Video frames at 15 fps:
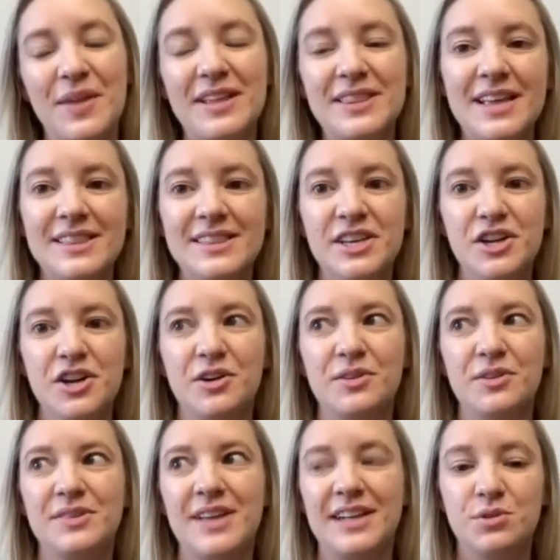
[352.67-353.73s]
And
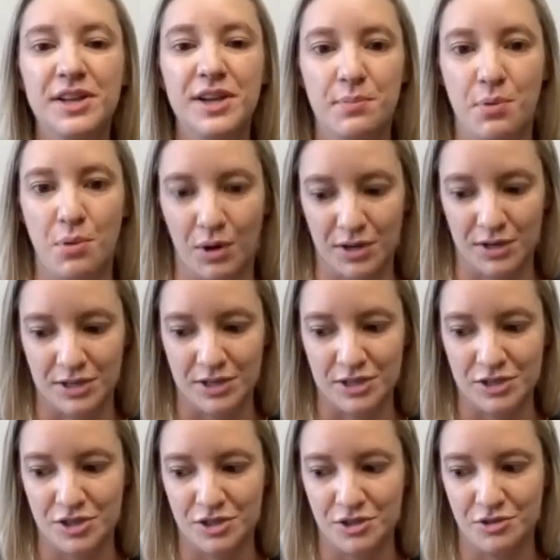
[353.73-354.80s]
that's really
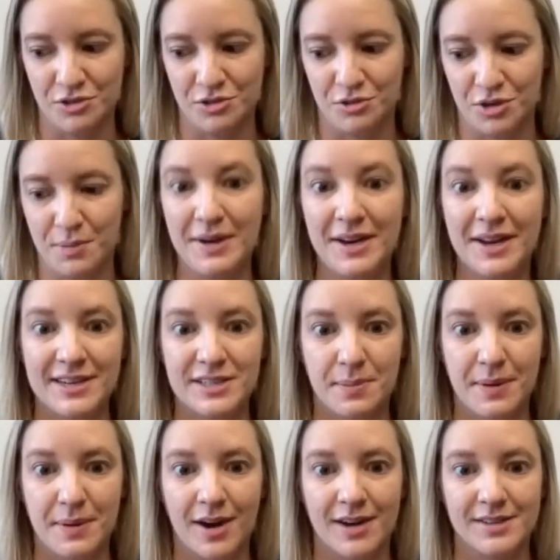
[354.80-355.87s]
important to communicate to
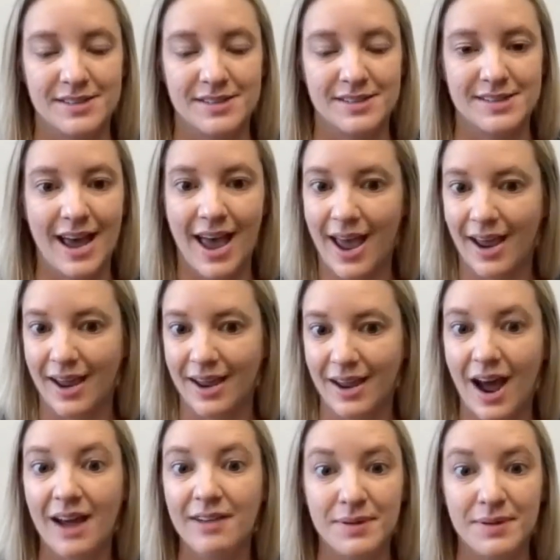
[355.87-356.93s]
parents is that, hey,
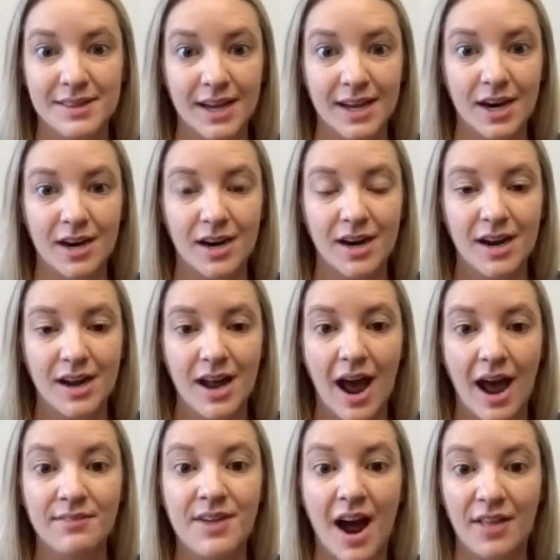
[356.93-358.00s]
I've been there,
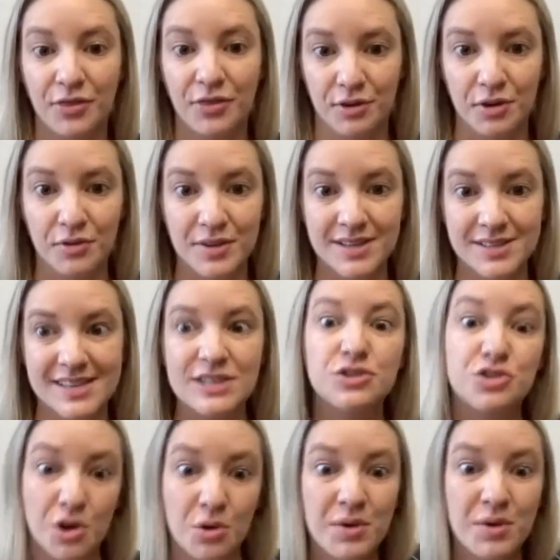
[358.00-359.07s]
I've gotten through this,
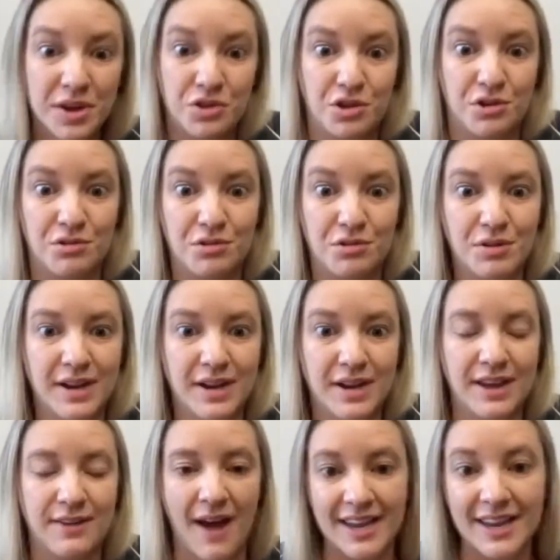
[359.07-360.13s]
and so can you.
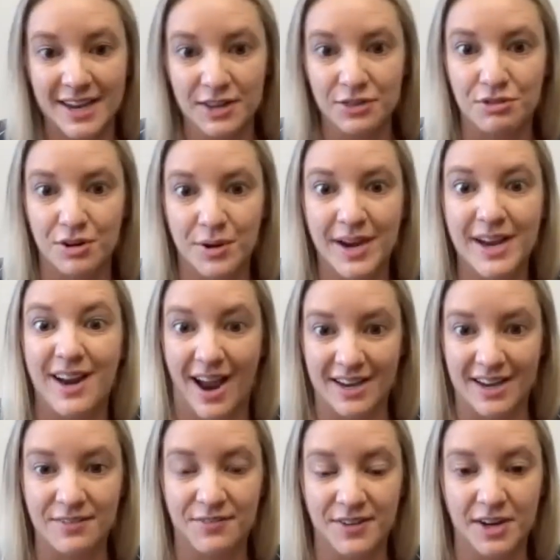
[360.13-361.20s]
If I can get through it and
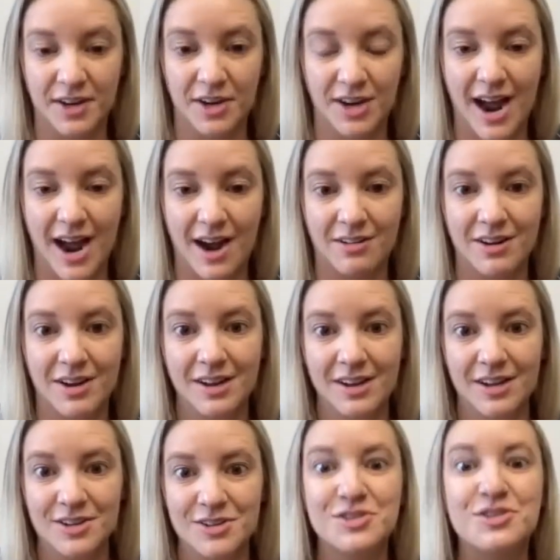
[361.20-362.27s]
I can figure it out,
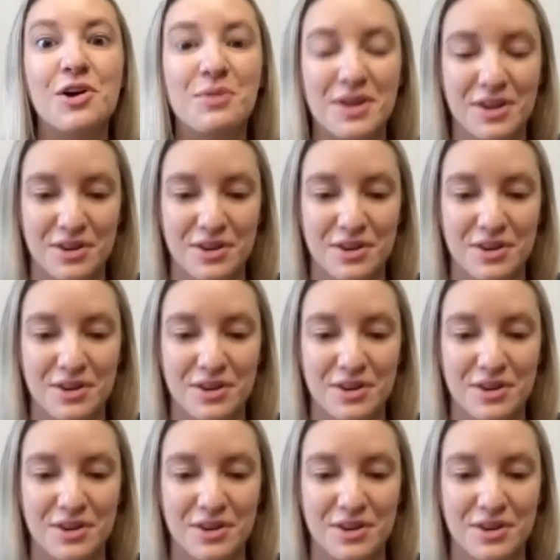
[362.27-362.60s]
so